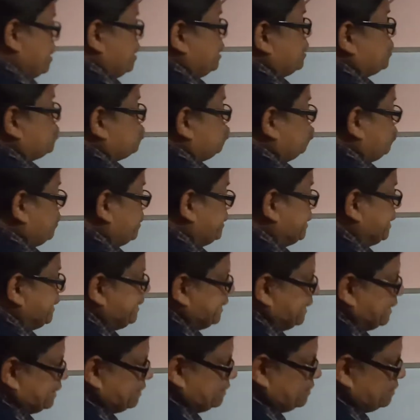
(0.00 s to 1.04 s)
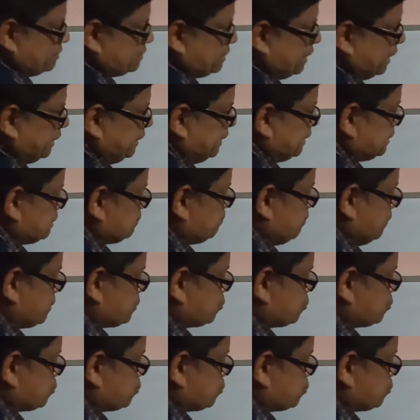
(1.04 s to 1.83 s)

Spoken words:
So you can write here sin x plus